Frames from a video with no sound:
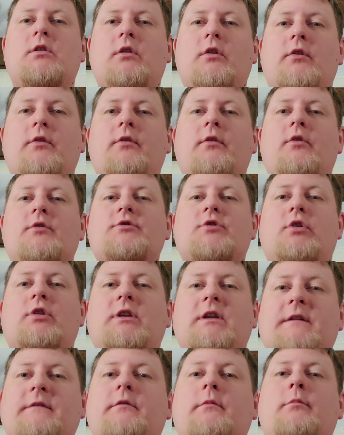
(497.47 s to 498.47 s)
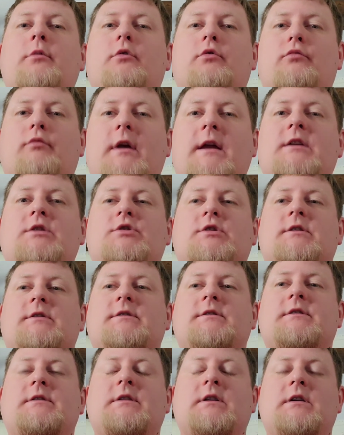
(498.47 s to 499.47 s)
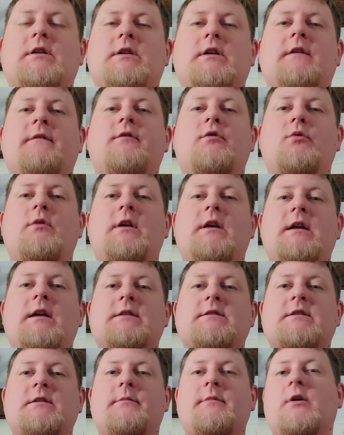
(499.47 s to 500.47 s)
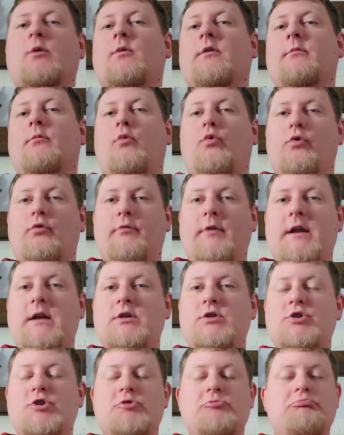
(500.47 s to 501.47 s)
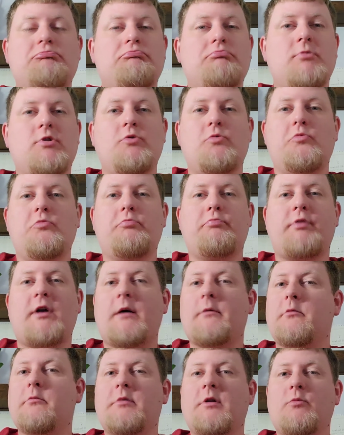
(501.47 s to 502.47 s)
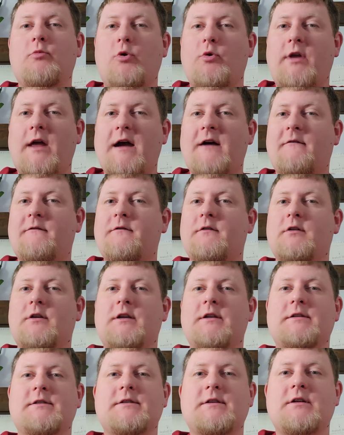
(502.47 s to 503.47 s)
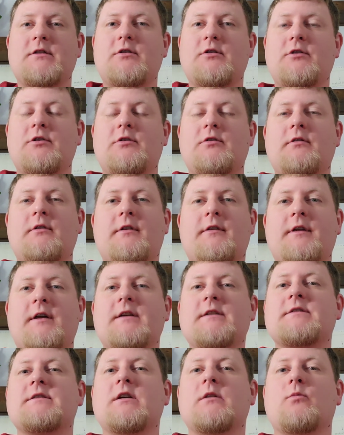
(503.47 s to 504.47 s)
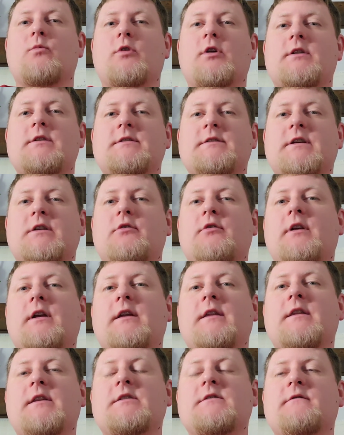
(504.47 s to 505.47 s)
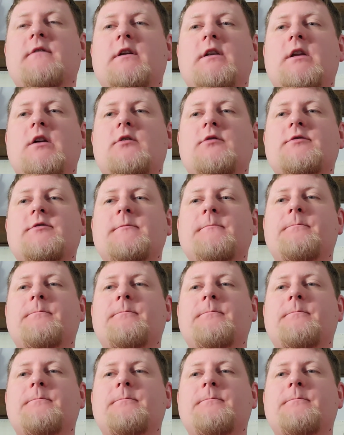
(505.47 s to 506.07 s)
Those are livable ranges. If you can get something with more range, you probably won't have to consider the things that we're considering in these videos.